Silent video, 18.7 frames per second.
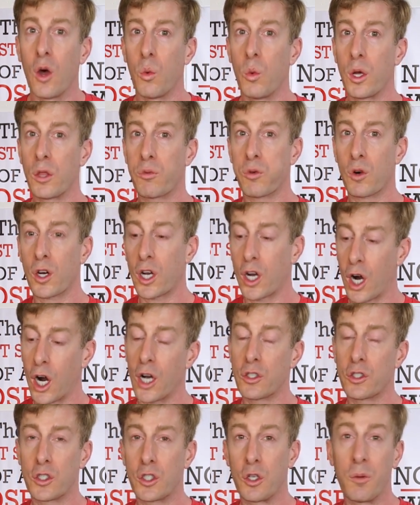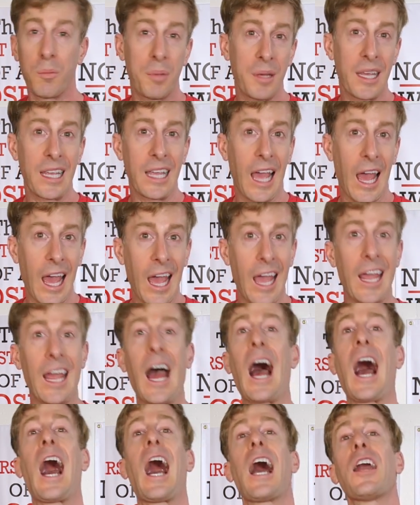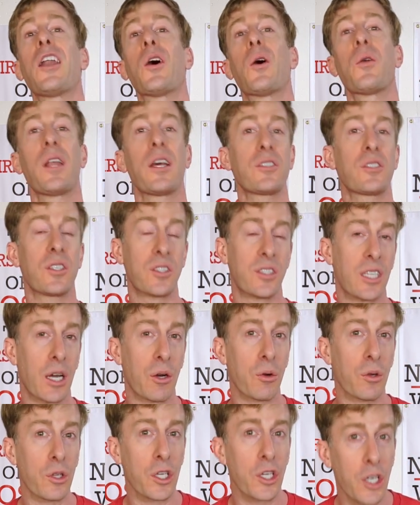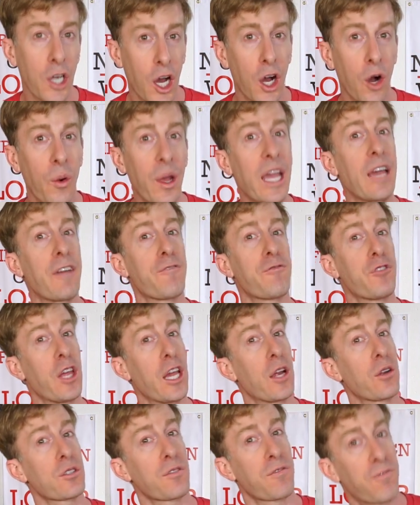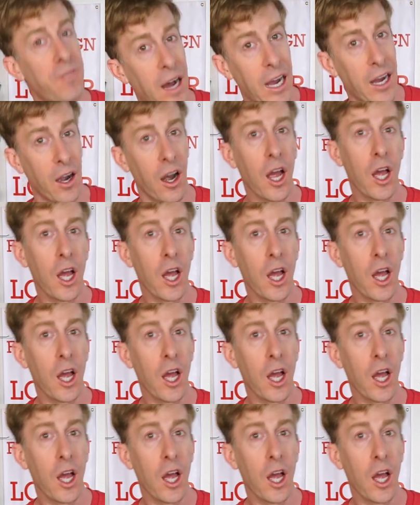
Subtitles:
with regards to PA. I don't necessarily know if there's fire.